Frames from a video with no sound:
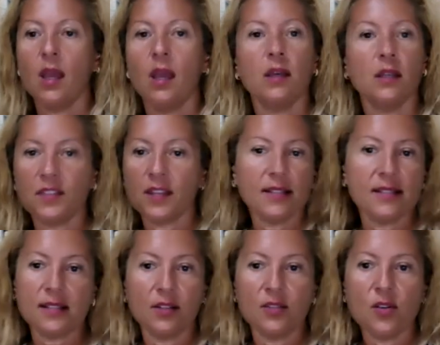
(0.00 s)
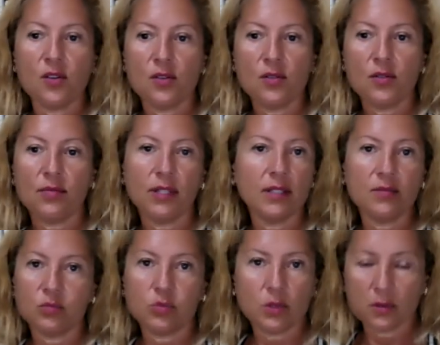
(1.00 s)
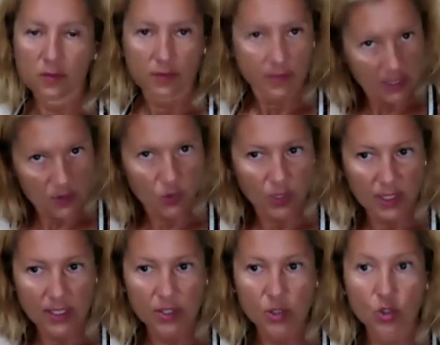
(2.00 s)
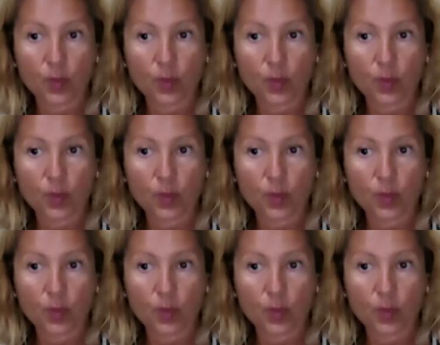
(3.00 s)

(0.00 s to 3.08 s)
If they say no, then, well, that's what you need to do.